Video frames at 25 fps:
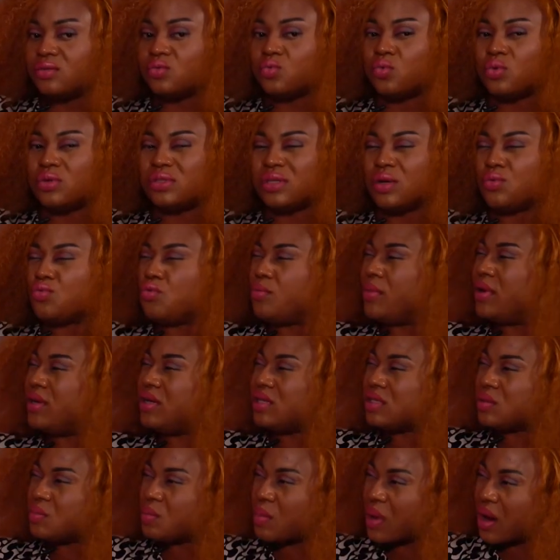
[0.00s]
once a woman
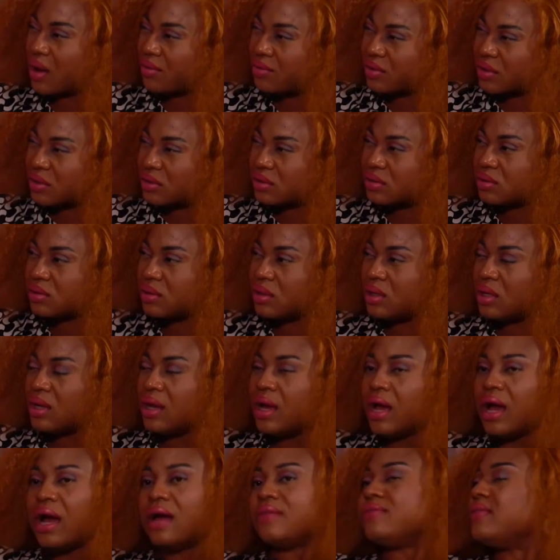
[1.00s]
is married,
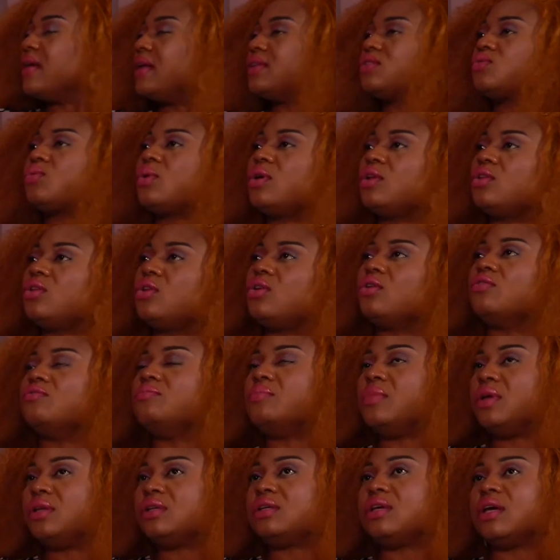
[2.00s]
and that's where a lot of
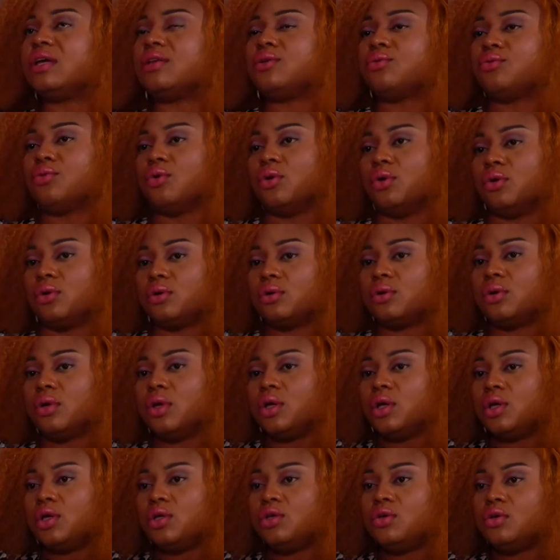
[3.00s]
men get it wrong
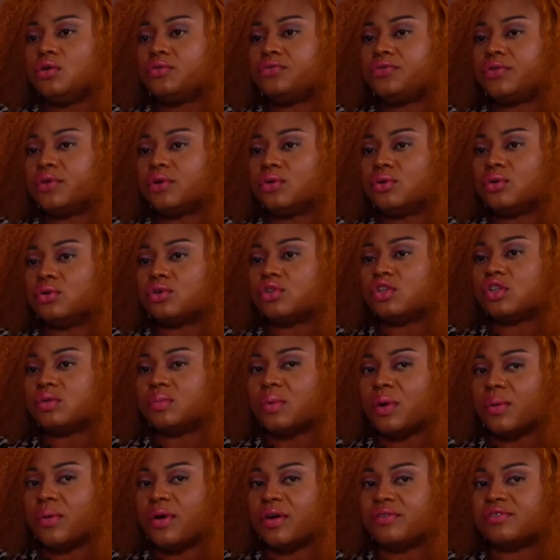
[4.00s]
you feel, oh, she's my
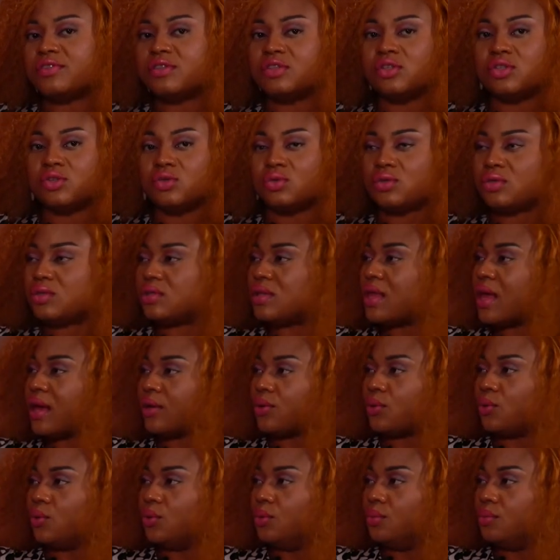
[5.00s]
wife, she should stay at
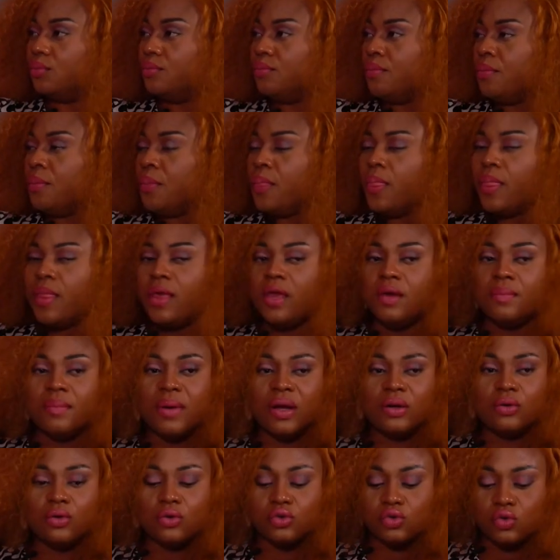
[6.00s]
home. A
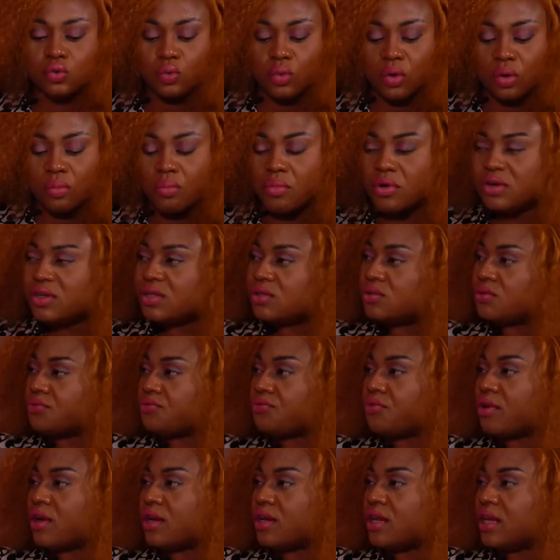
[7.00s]
man goes to work Monday to
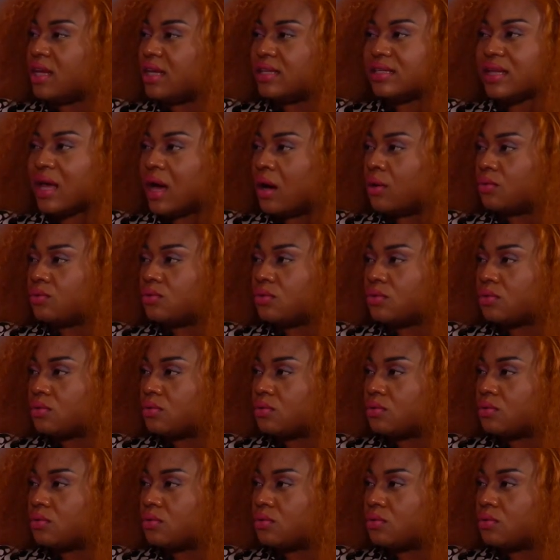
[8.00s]
Friday, he's out,